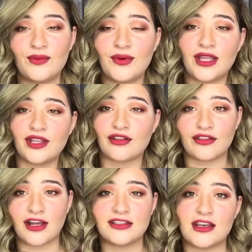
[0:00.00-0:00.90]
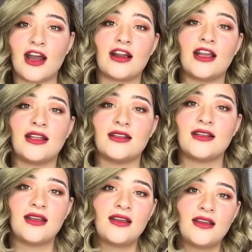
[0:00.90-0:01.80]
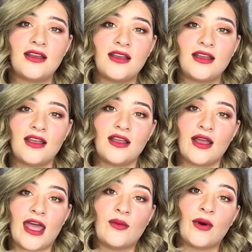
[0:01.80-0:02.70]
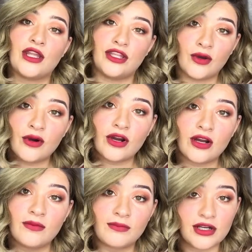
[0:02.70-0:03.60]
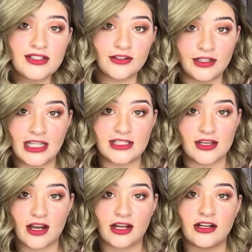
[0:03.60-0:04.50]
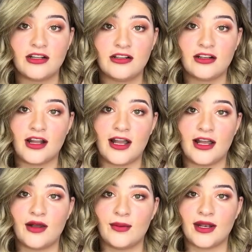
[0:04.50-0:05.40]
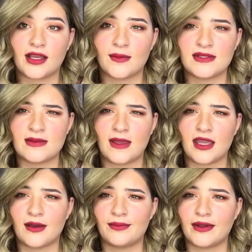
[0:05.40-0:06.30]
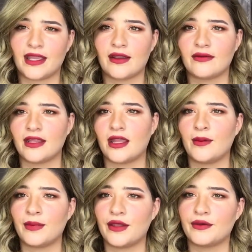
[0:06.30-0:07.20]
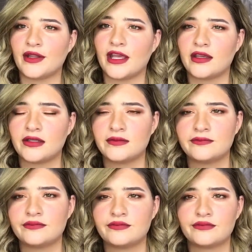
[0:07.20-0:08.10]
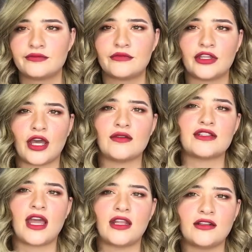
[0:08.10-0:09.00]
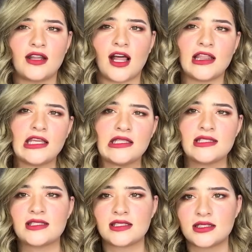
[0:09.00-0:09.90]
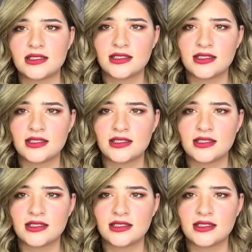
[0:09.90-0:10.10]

what your thoughts are and what your personal needs are when it comes to makeup. I can't really help you, like, cosign Elise.